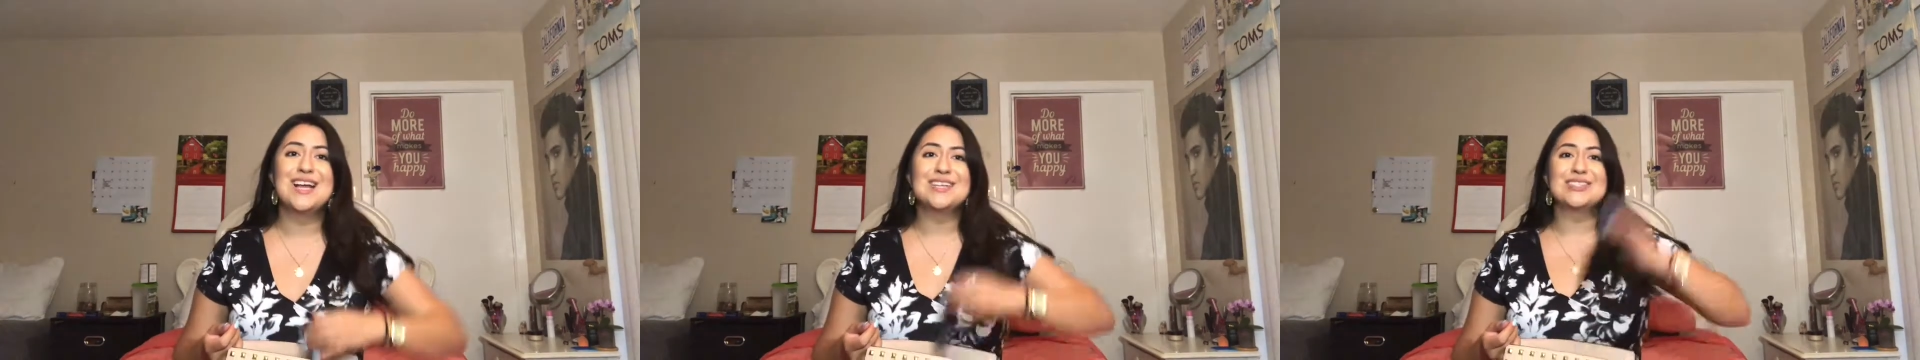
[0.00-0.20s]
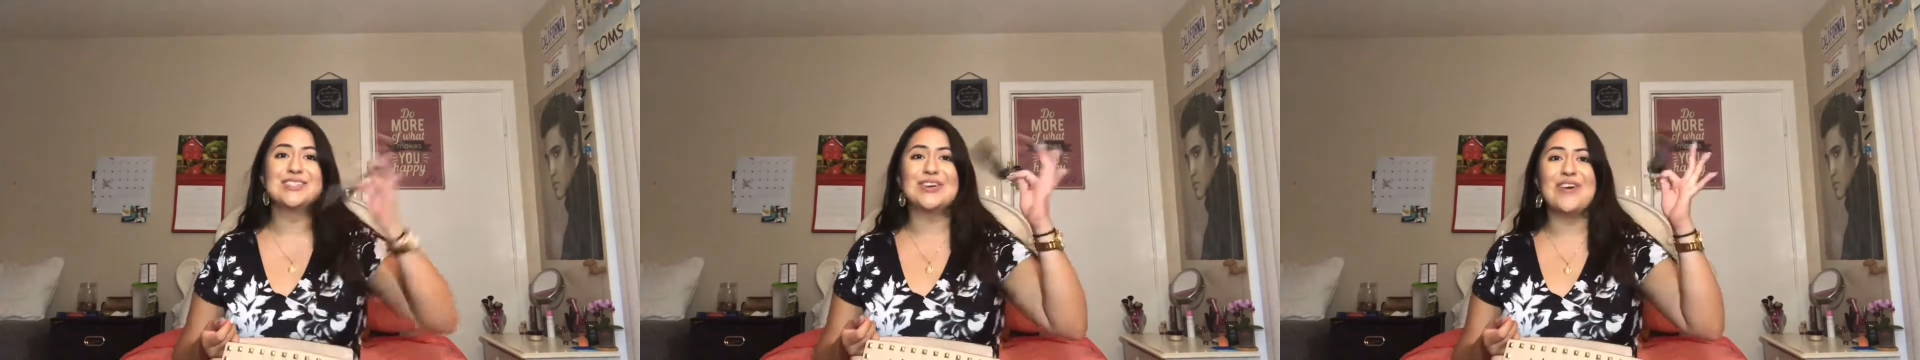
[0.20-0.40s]

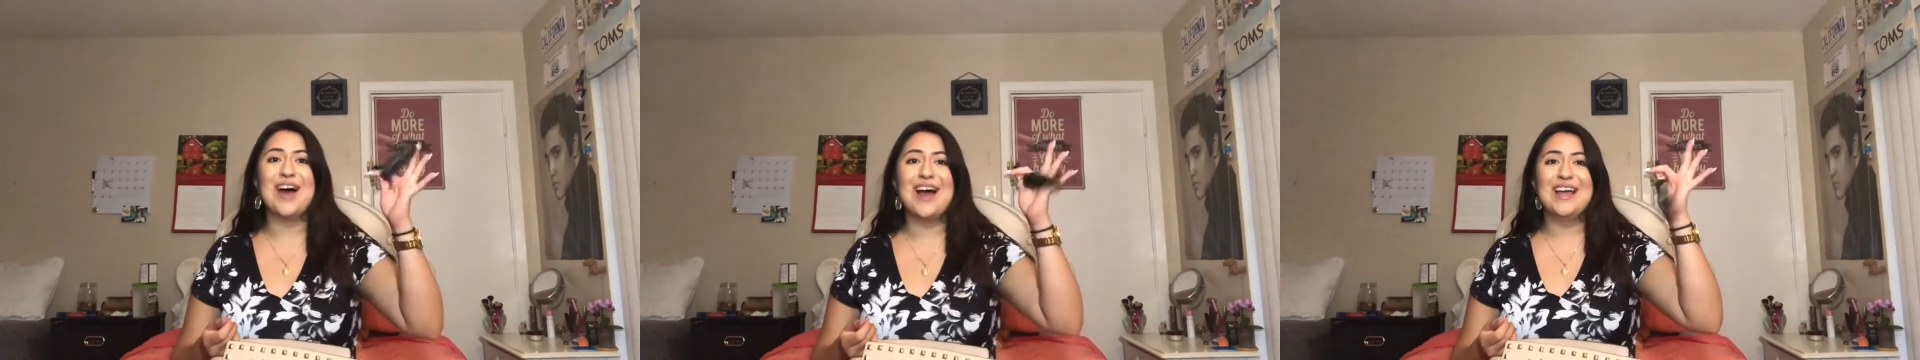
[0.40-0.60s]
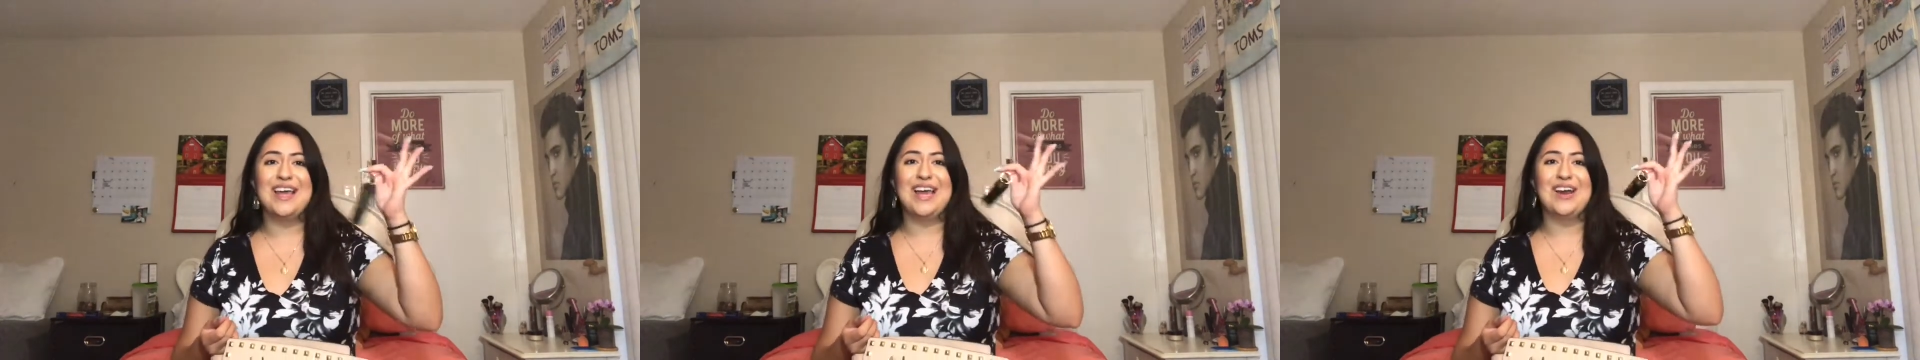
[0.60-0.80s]
So
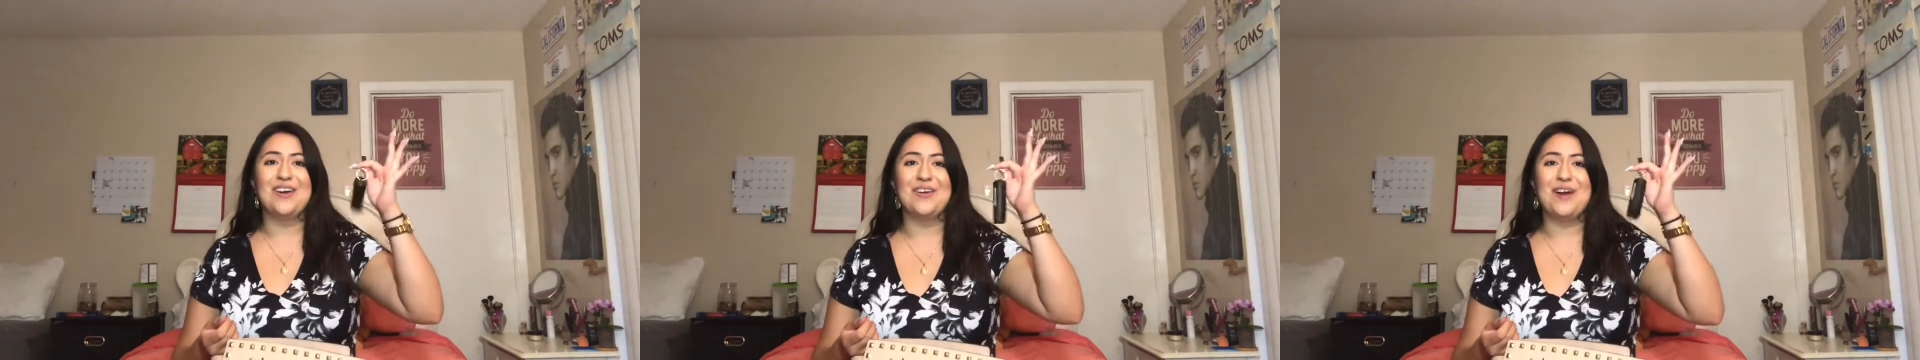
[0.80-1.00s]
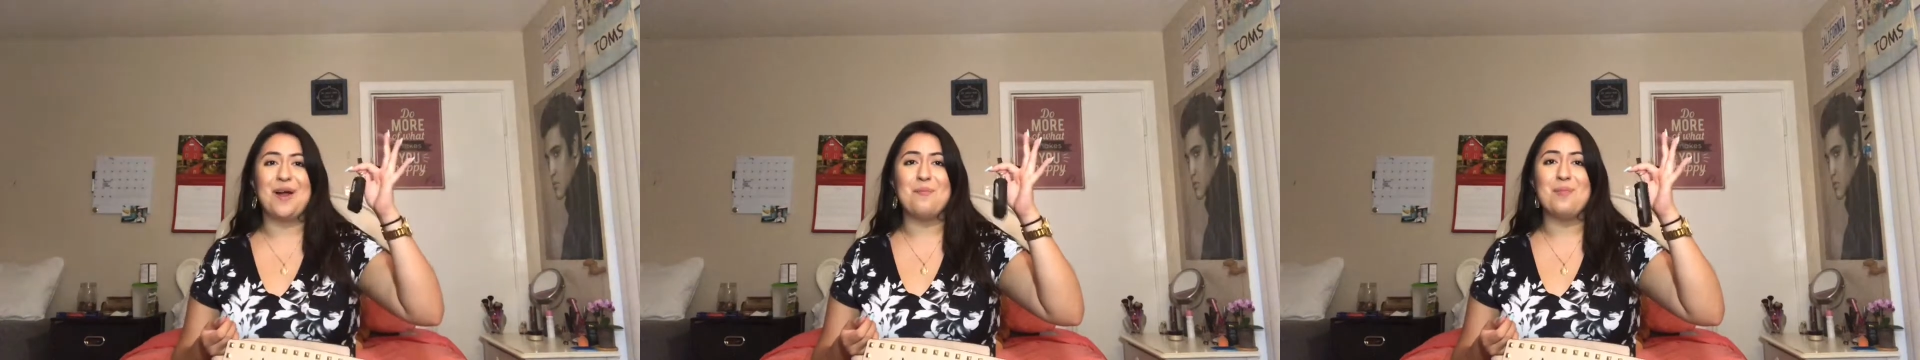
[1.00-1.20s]
I
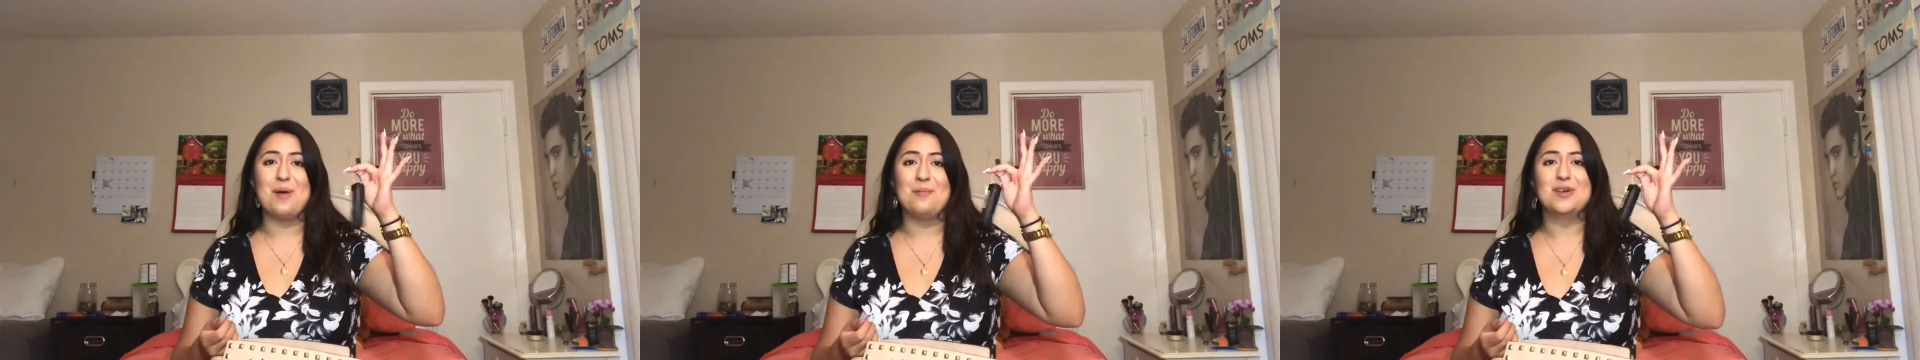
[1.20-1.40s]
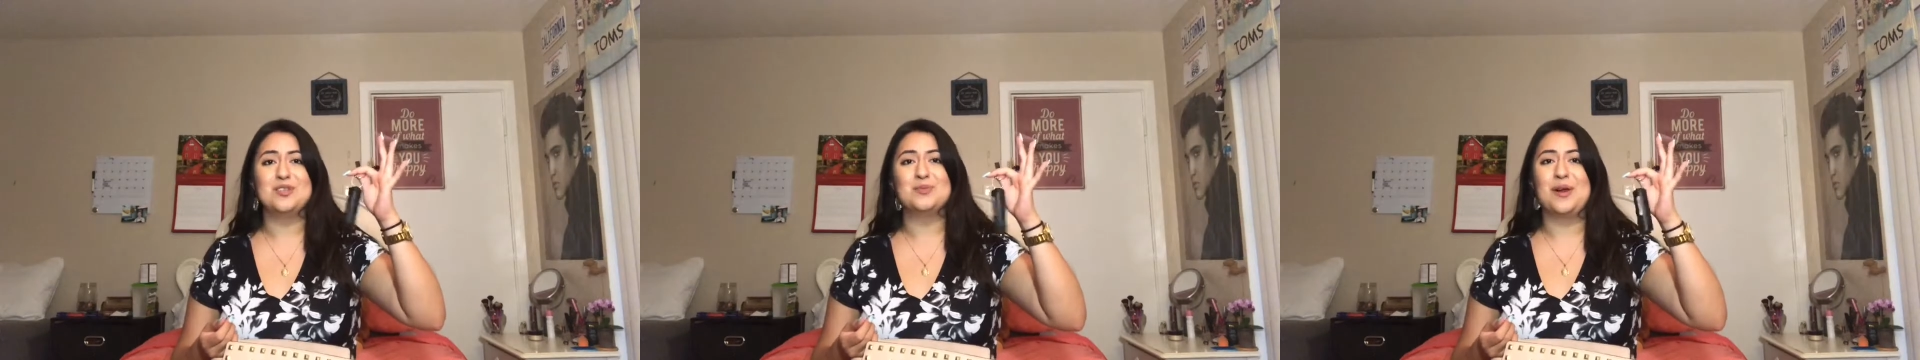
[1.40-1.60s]
carry around
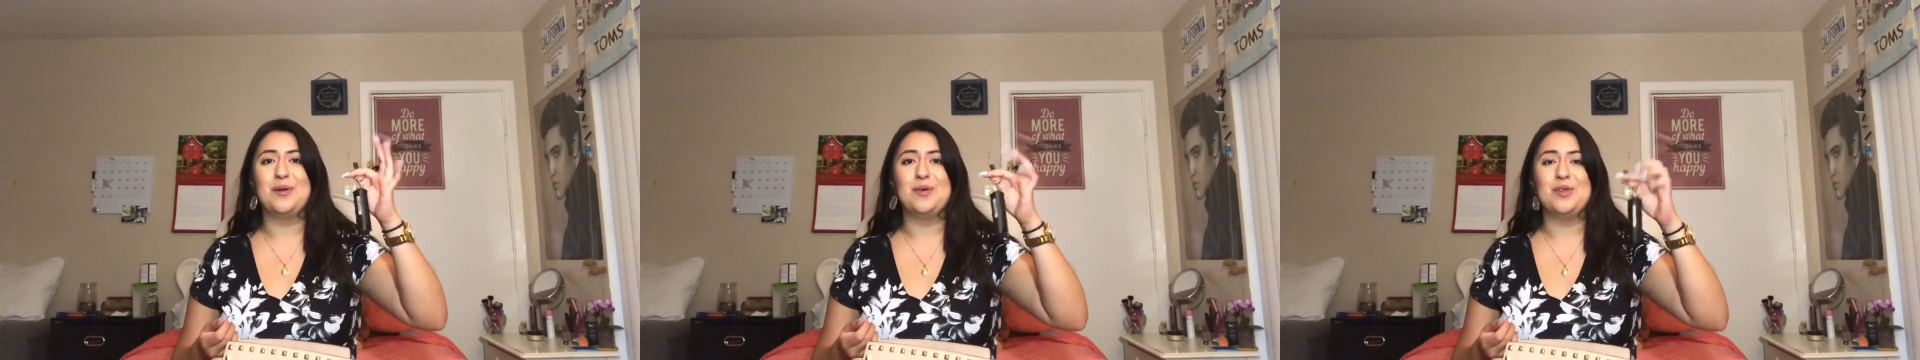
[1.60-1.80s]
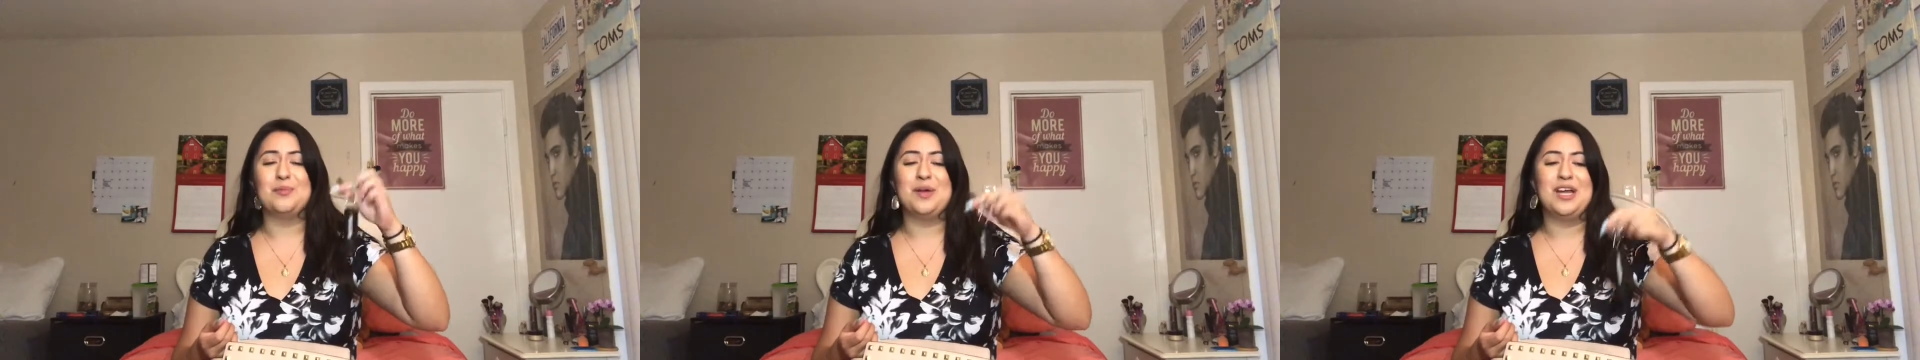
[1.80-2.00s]
pepper spray
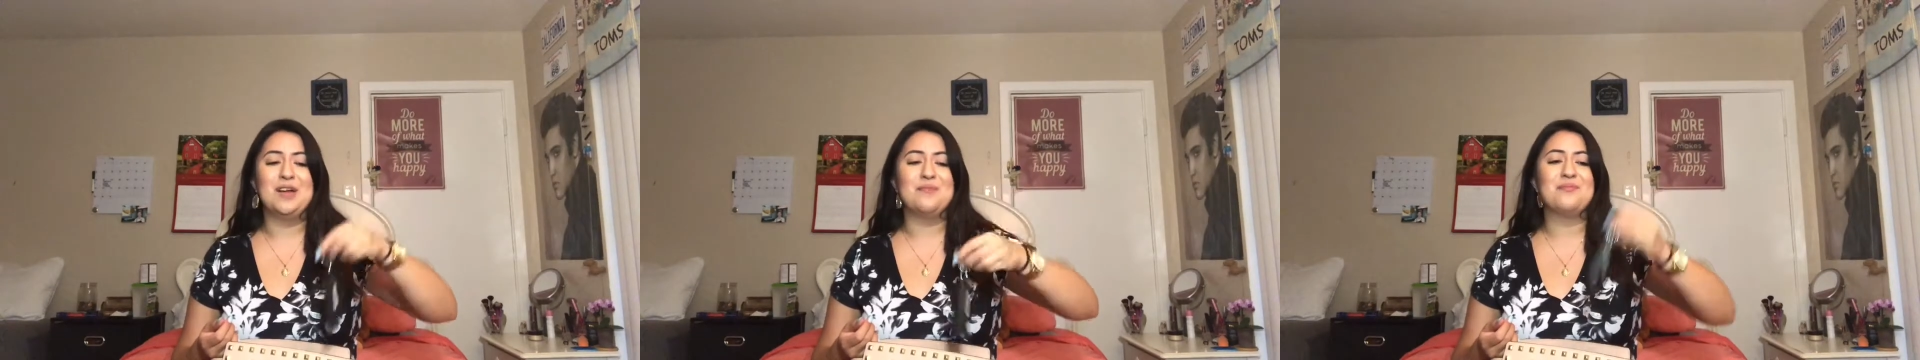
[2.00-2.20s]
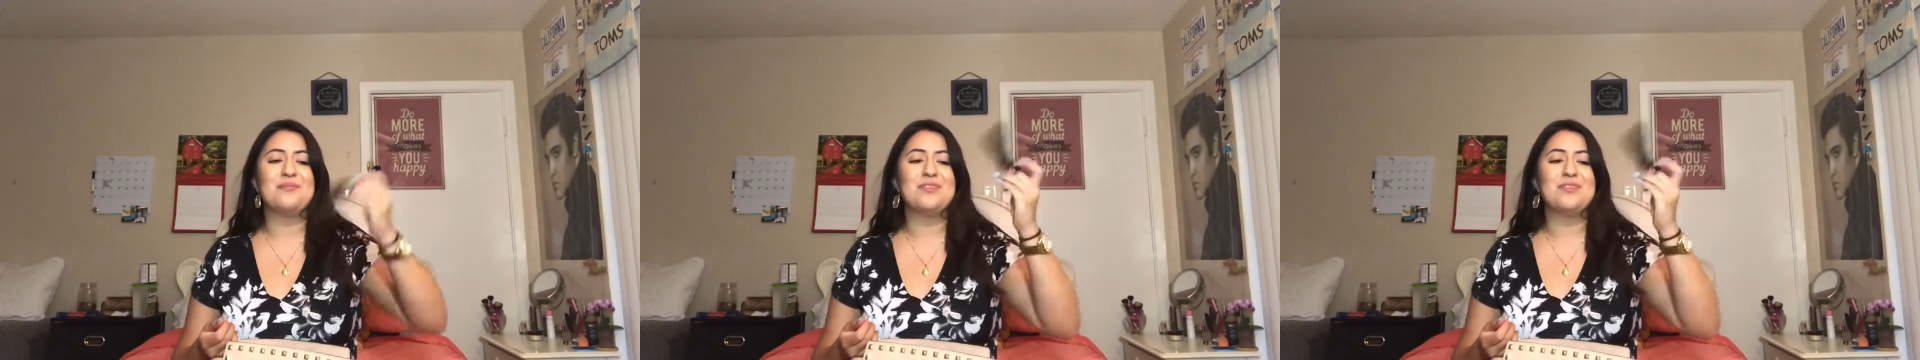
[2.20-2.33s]
with me,